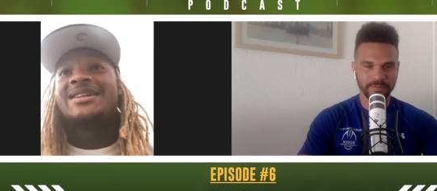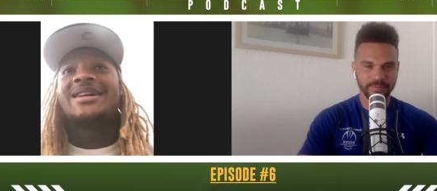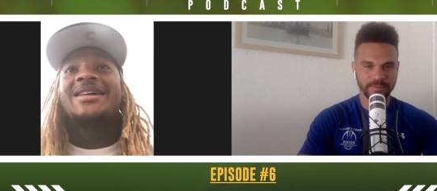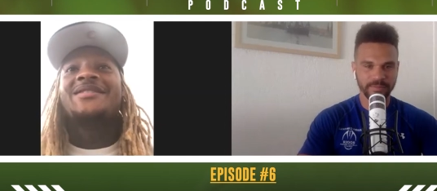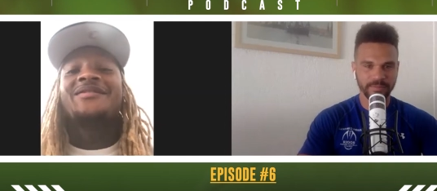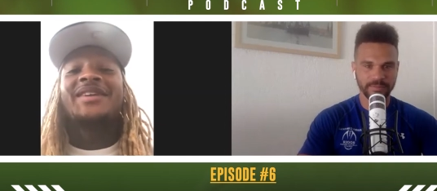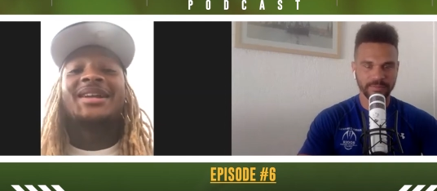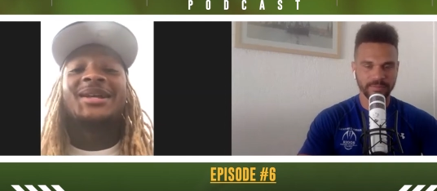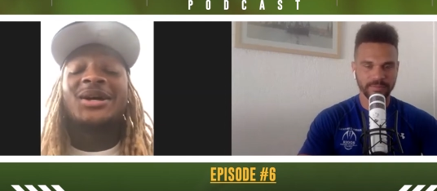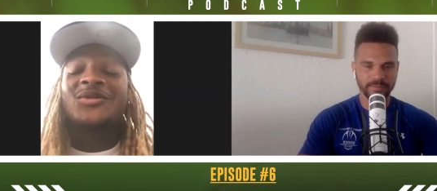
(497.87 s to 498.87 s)
Speaker 1: and fell
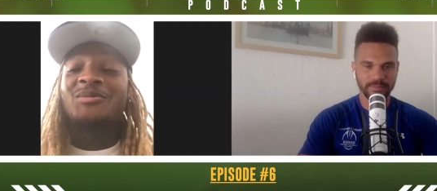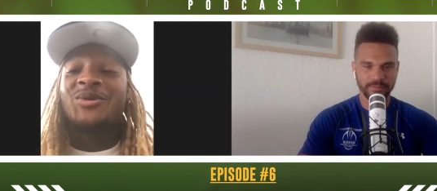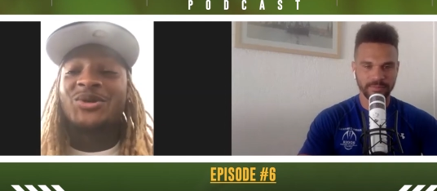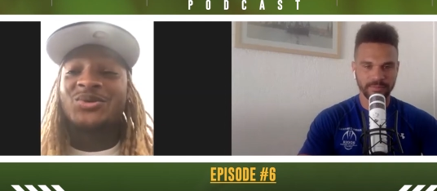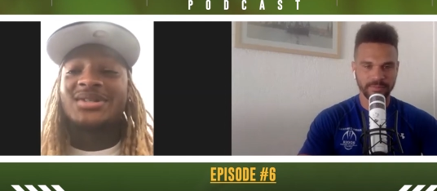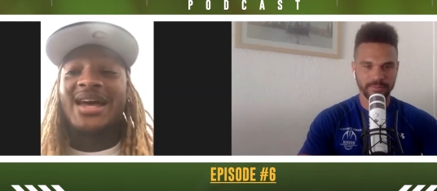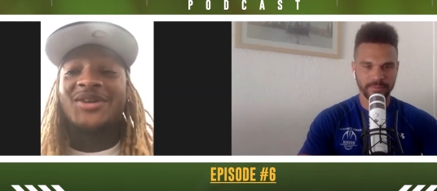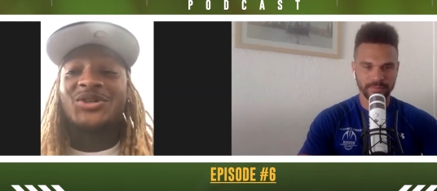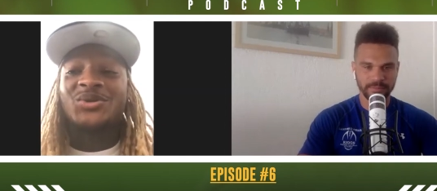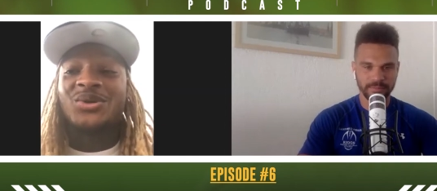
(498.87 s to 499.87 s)
in love with me, which was
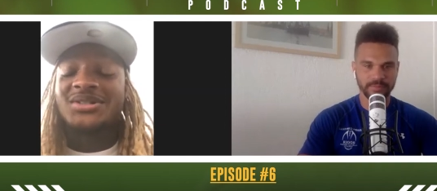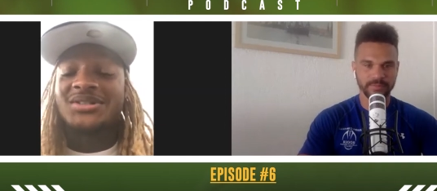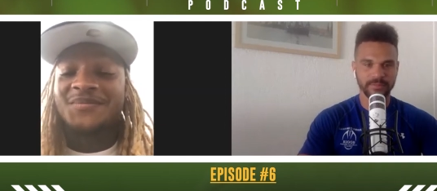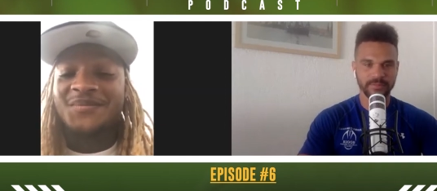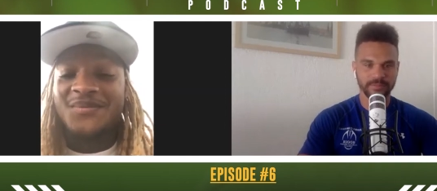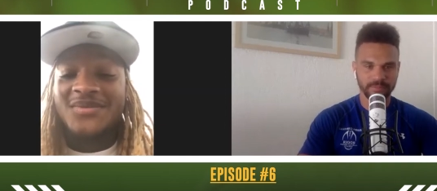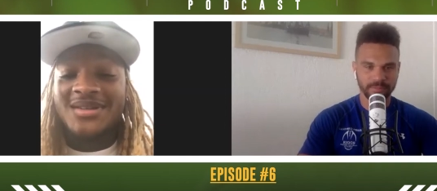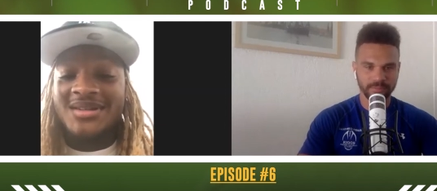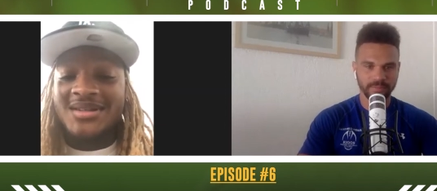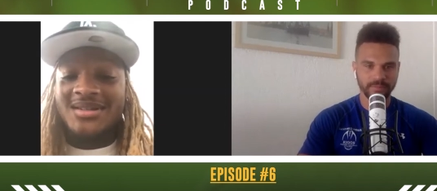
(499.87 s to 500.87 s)
Adrian Wilson,
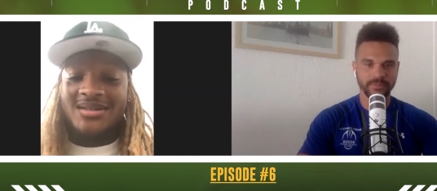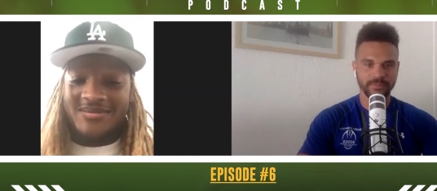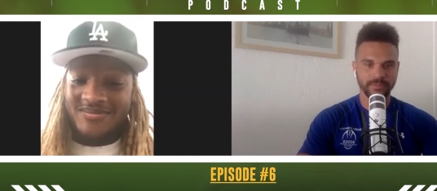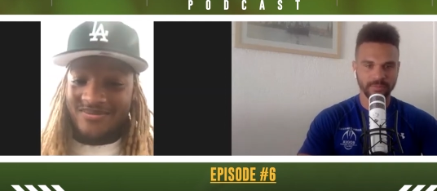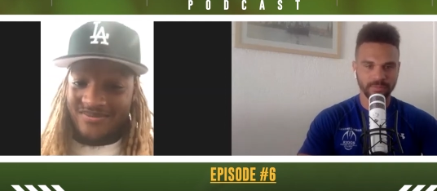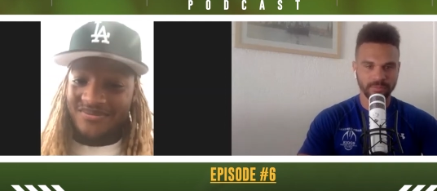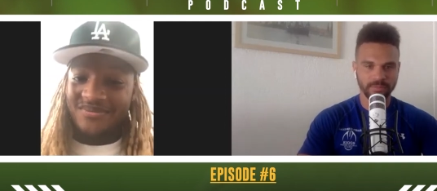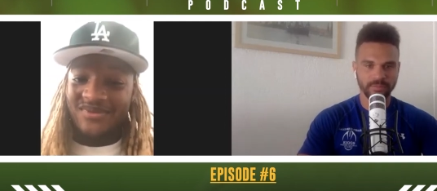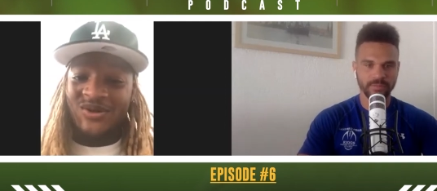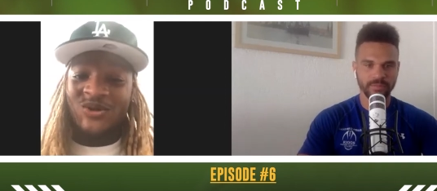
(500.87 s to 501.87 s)
mm-hmm.
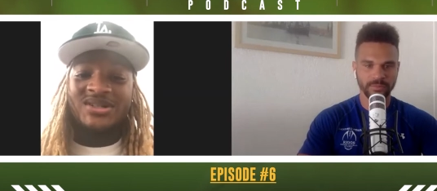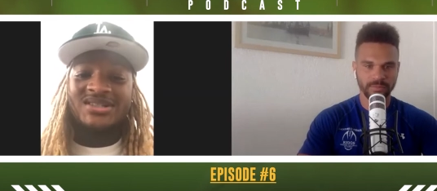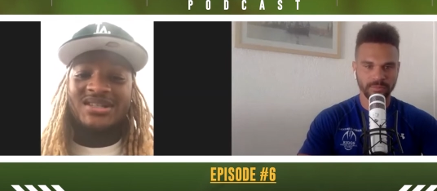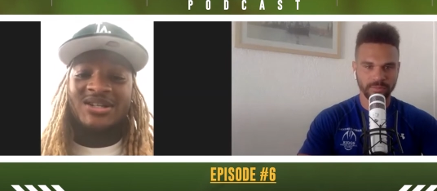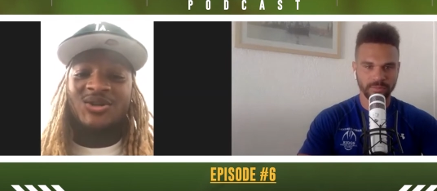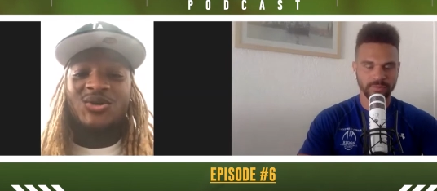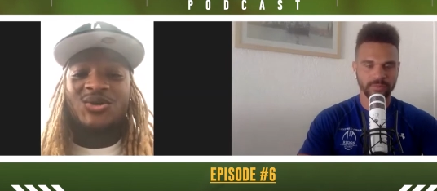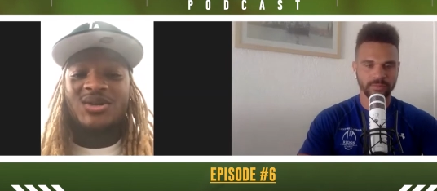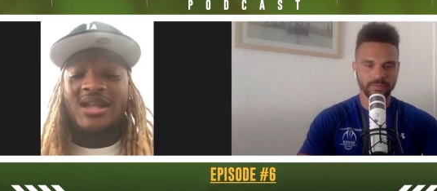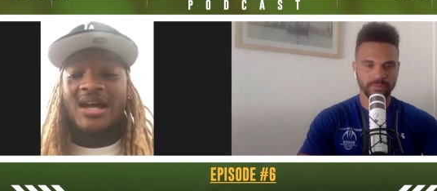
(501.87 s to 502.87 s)
who was a
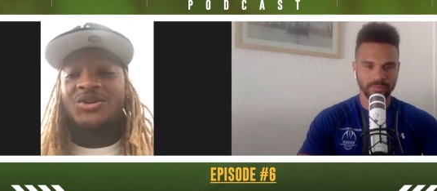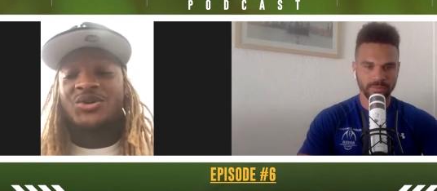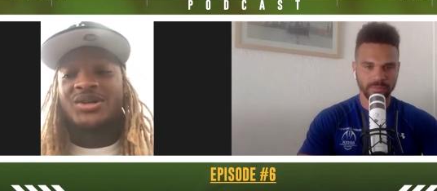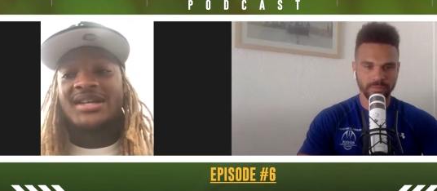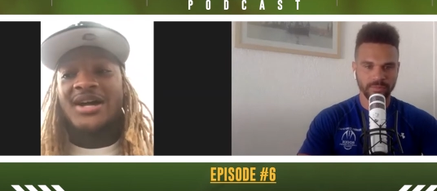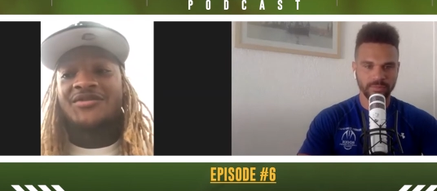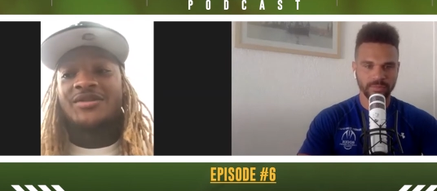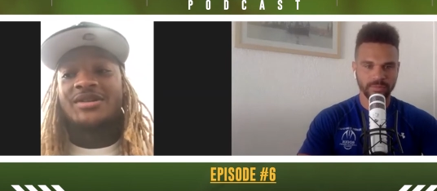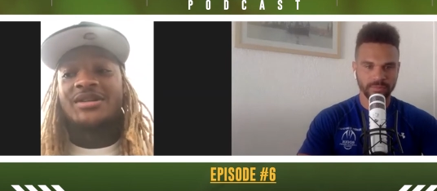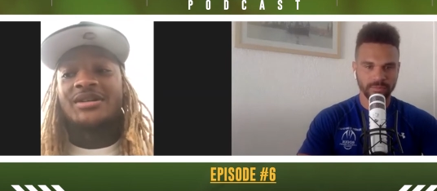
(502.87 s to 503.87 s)
new like a newer scout
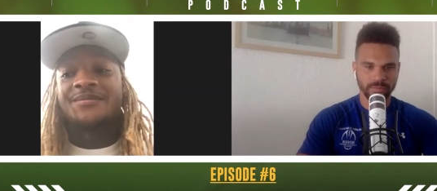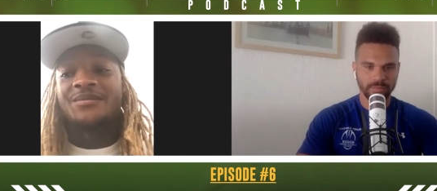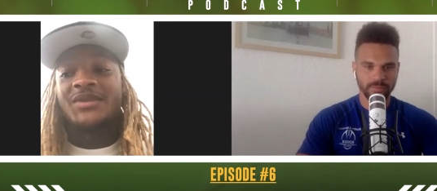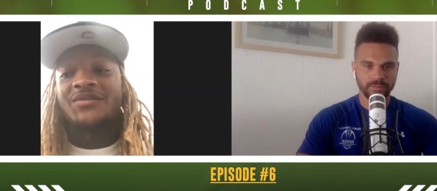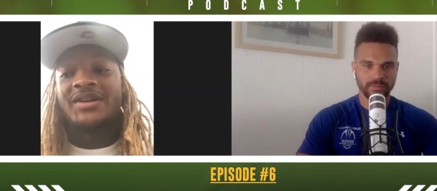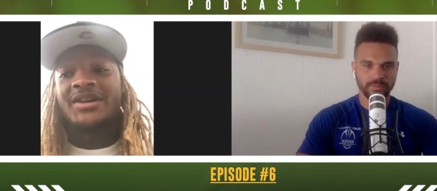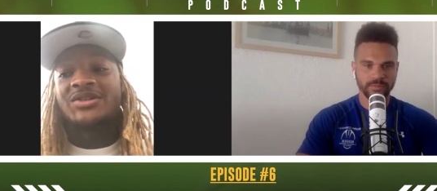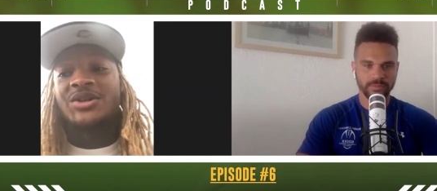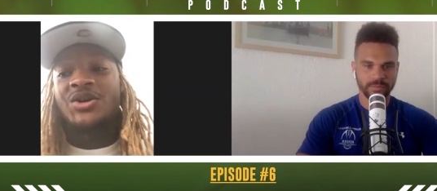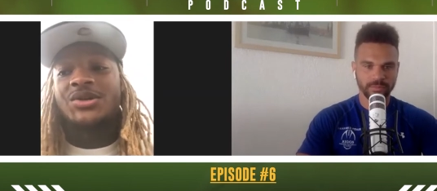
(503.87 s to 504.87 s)
for the for the
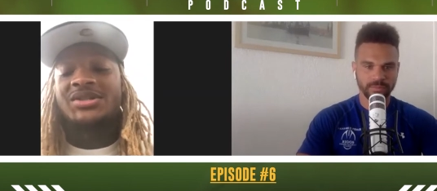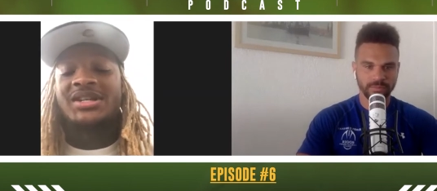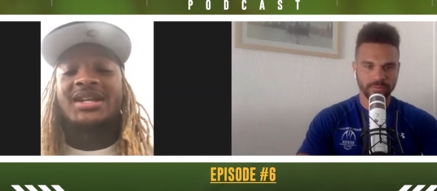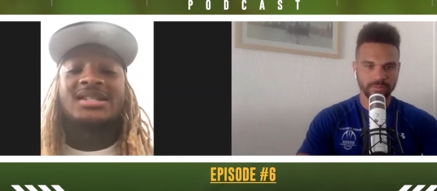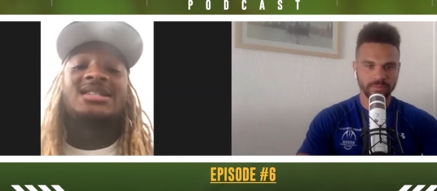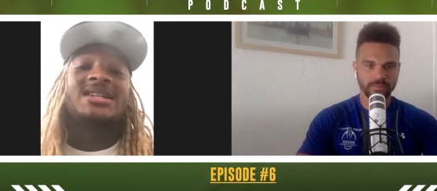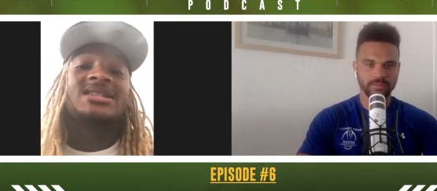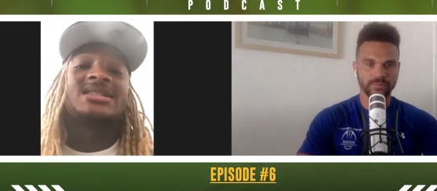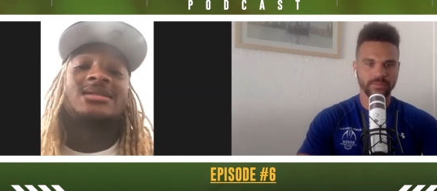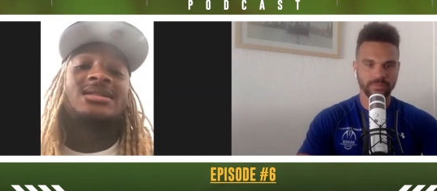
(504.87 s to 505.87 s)
Arizona Cardinals, saying as he
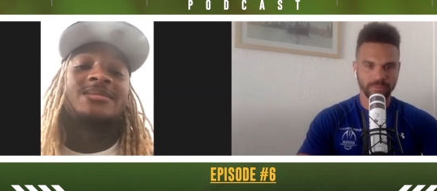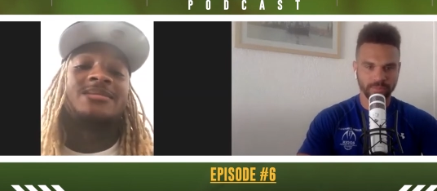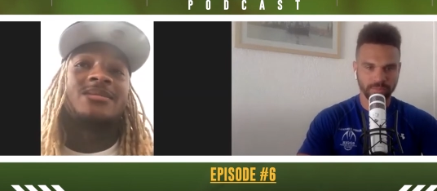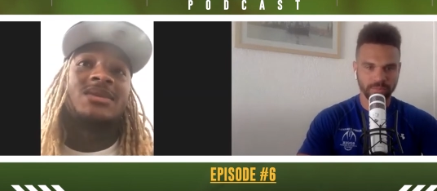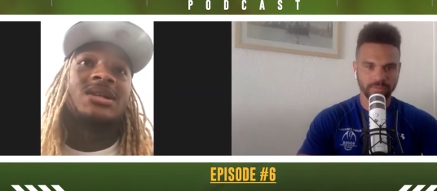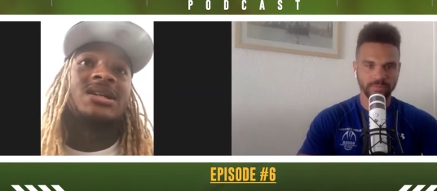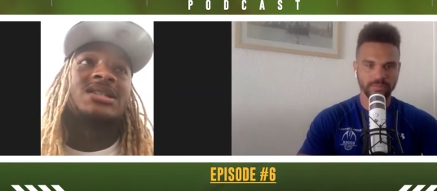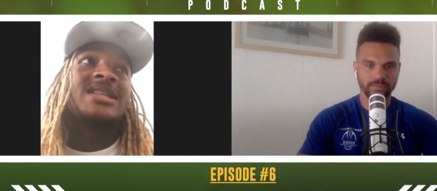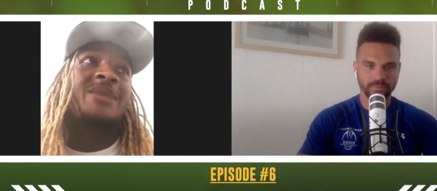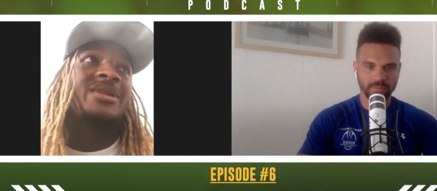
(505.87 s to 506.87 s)
just uh,
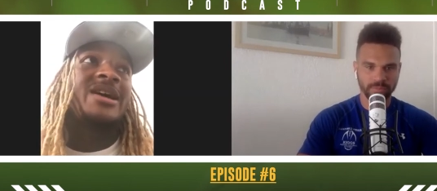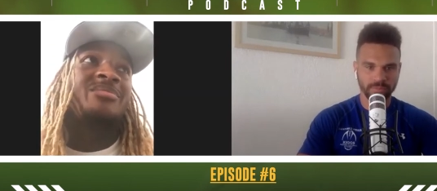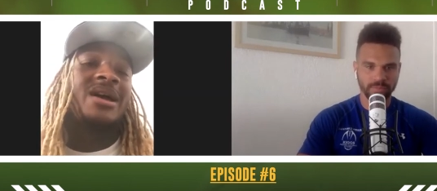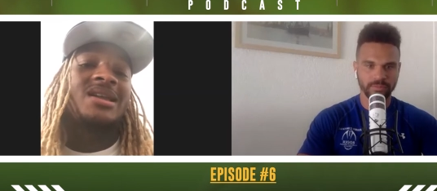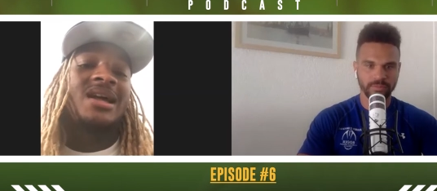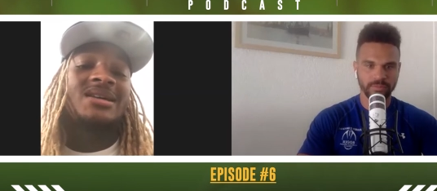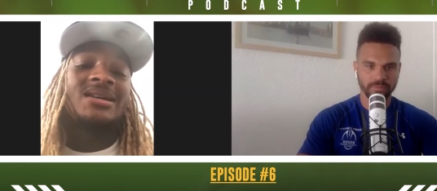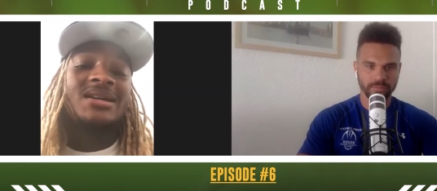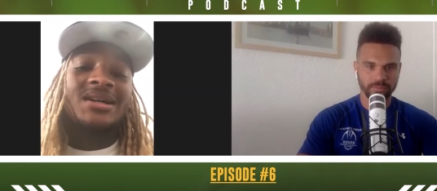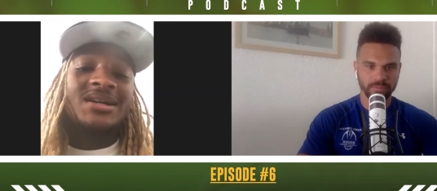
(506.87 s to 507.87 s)
stopped playing probably like
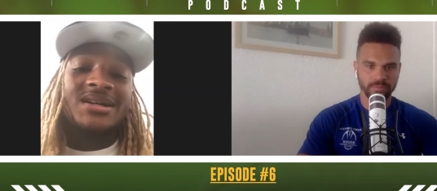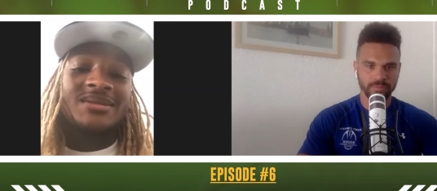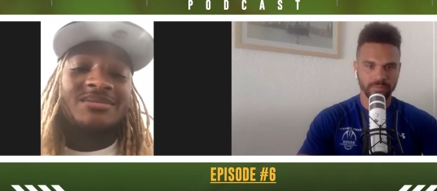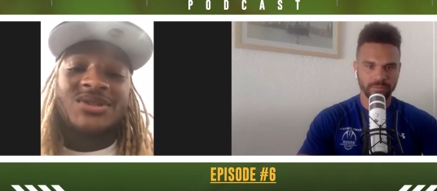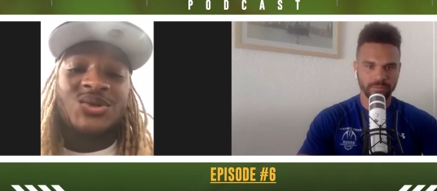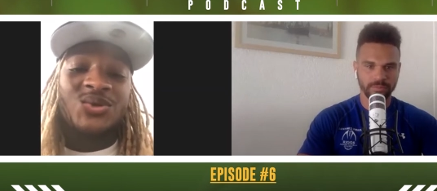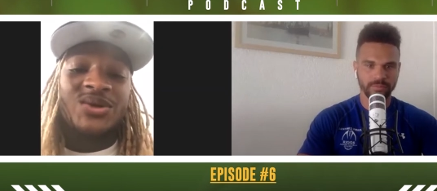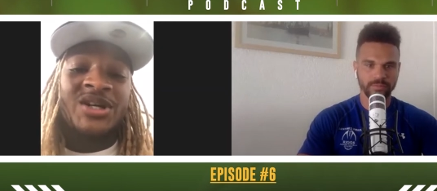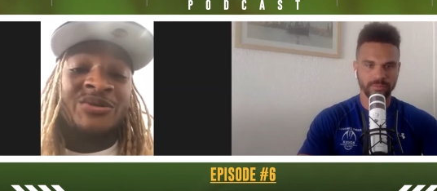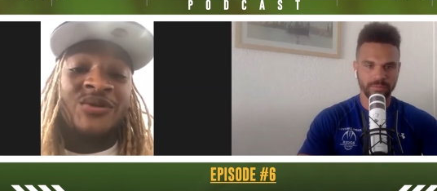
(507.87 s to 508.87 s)
two or
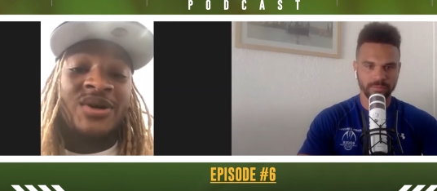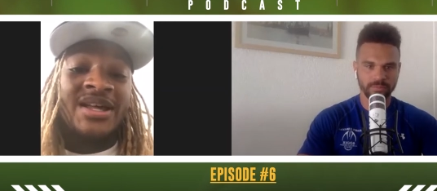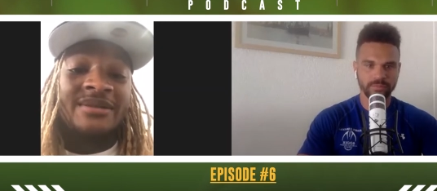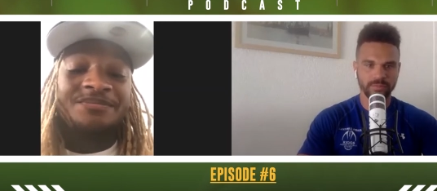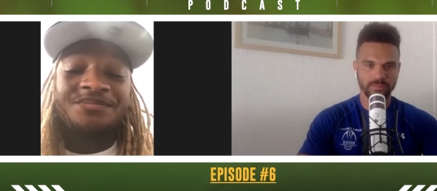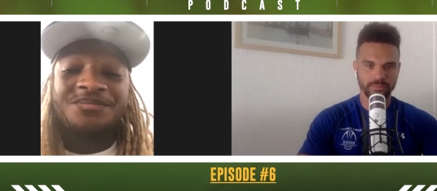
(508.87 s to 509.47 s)
three years before that.